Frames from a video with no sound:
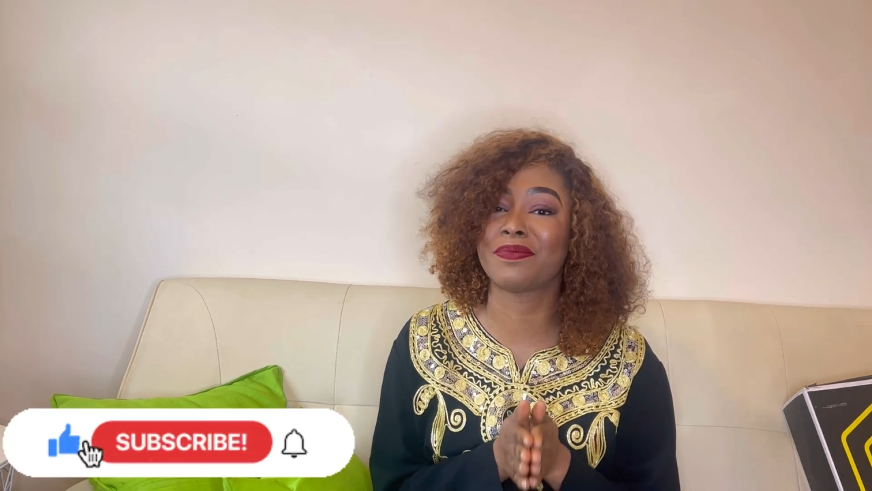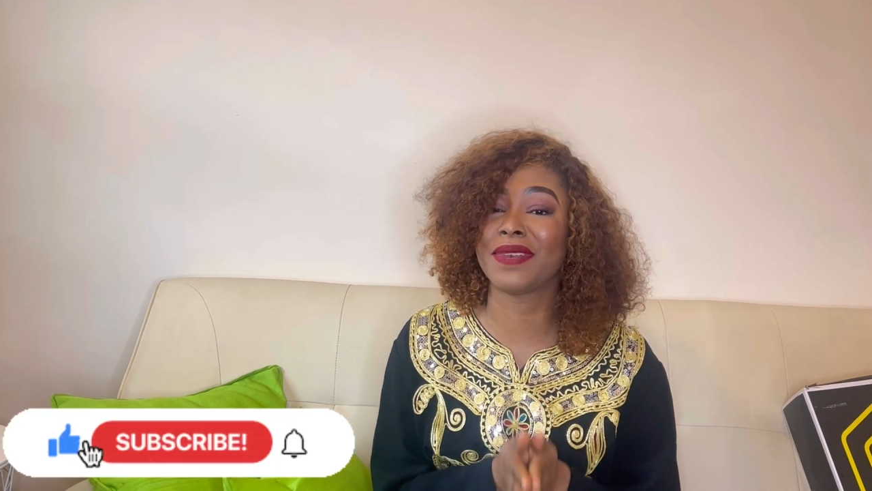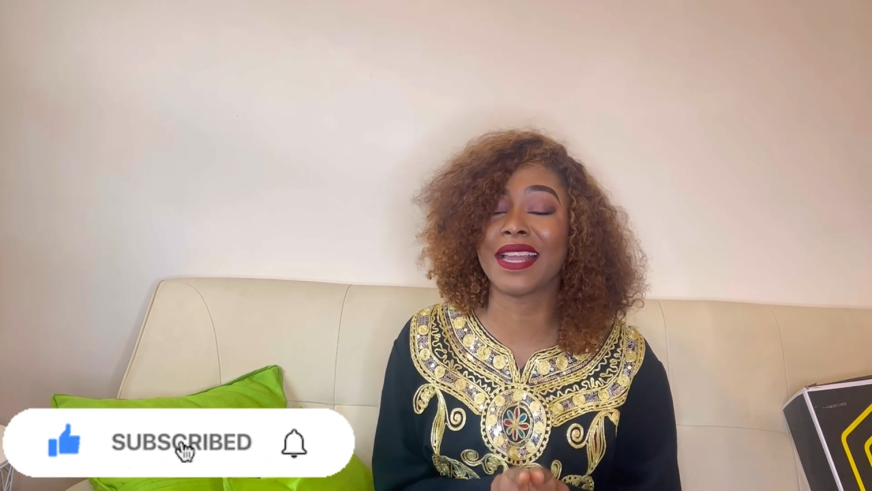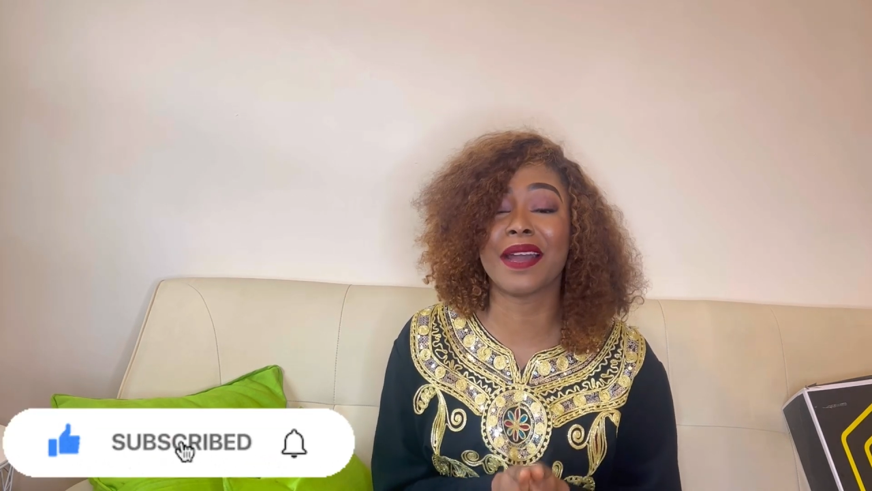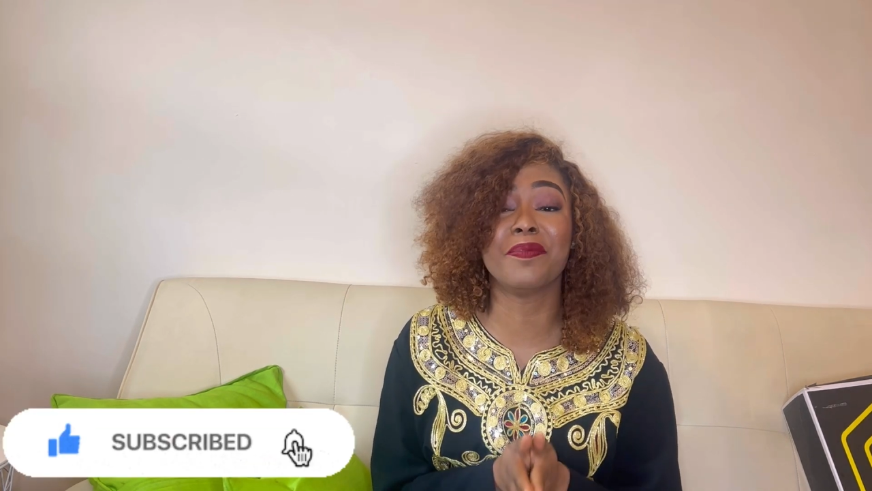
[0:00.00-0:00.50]

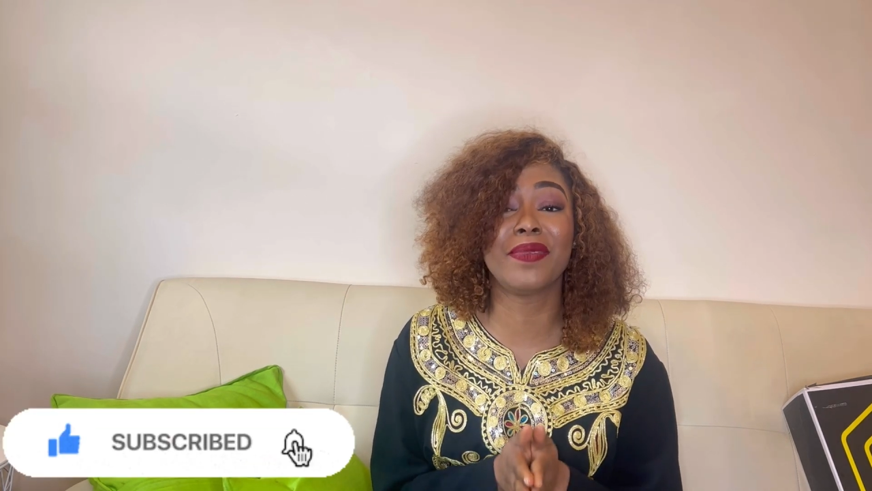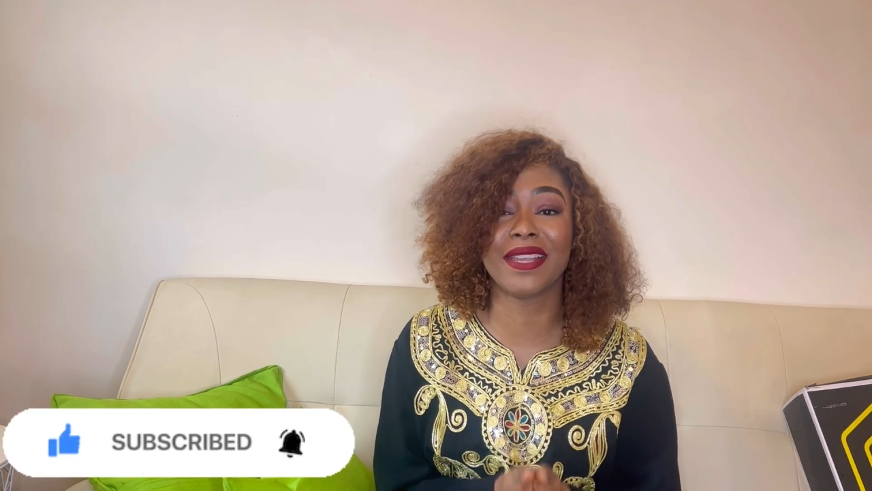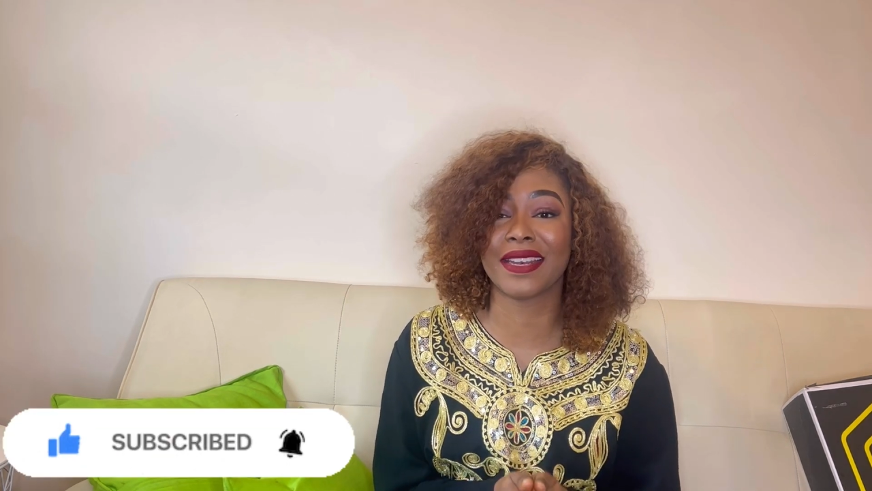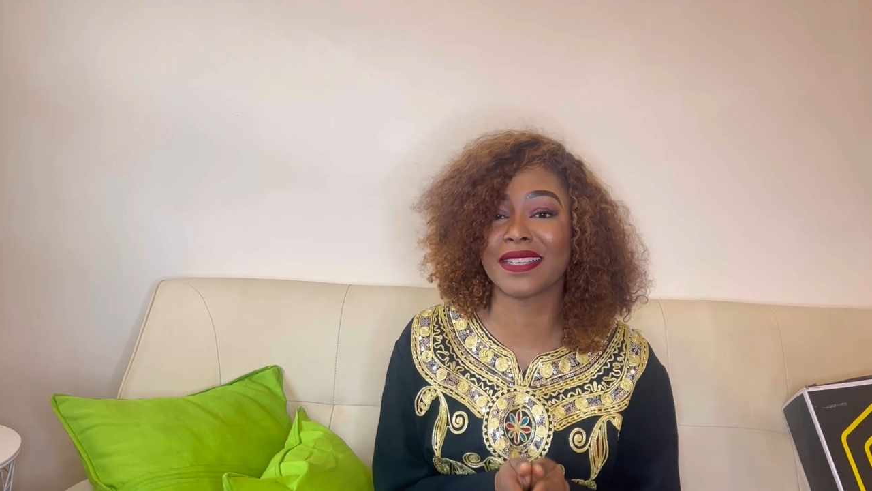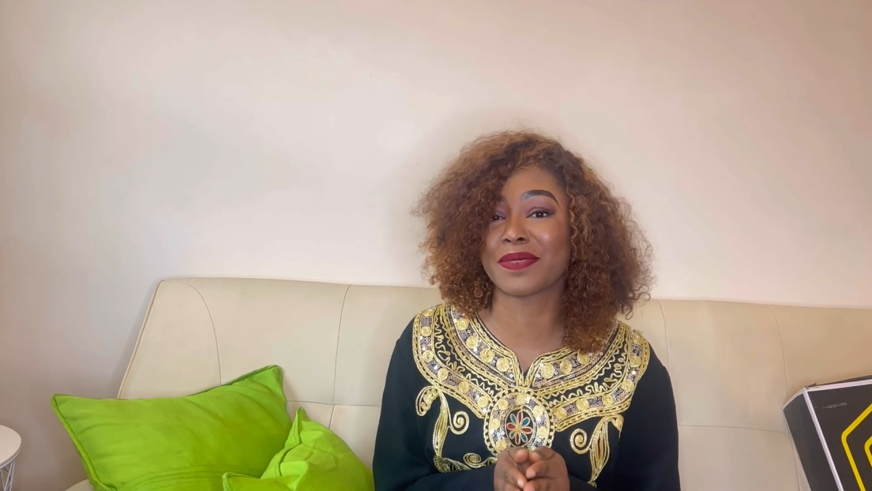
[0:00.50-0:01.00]
plain as